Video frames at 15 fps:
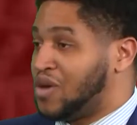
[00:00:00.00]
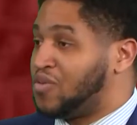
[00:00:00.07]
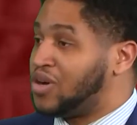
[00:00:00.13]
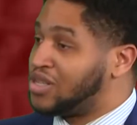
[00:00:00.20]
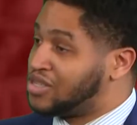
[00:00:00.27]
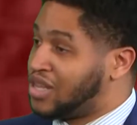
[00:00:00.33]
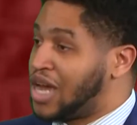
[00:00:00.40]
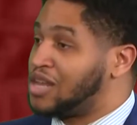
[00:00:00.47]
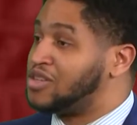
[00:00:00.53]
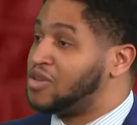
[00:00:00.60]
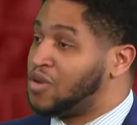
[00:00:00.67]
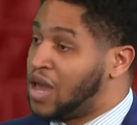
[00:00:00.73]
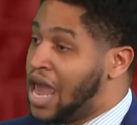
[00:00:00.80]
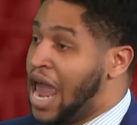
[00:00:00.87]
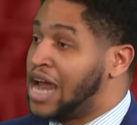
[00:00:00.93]
what it's like
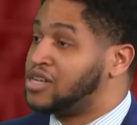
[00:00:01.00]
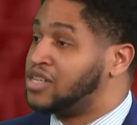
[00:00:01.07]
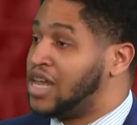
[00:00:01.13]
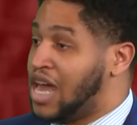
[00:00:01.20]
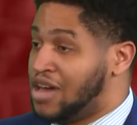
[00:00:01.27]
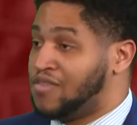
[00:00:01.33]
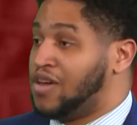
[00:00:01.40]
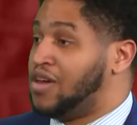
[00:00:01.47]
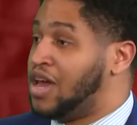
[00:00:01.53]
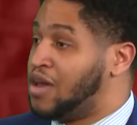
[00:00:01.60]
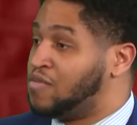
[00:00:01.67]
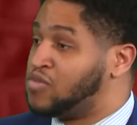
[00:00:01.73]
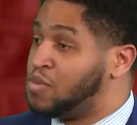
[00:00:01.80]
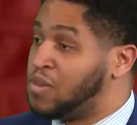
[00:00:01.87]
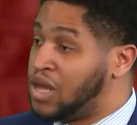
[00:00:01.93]
to actually
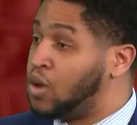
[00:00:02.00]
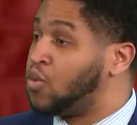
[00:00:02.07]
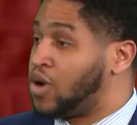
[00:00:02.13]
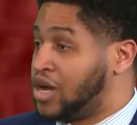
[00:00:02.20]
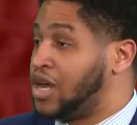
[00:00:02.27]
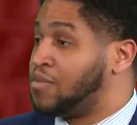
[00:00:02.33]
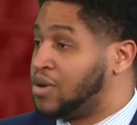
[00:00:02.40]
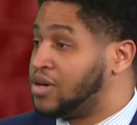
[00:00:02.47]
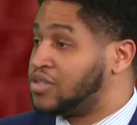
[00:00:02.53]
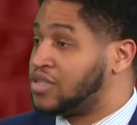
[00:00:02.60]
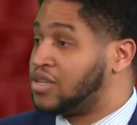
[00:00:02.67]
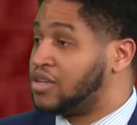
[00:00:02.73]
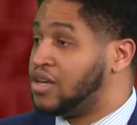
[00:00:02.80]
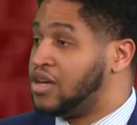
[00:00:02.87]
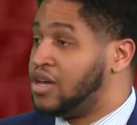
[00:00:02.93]
to be a working
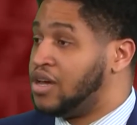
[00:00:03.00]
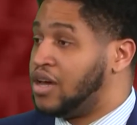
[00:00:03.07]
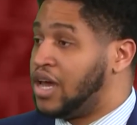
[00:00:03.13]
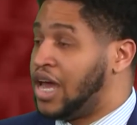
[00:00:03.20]
person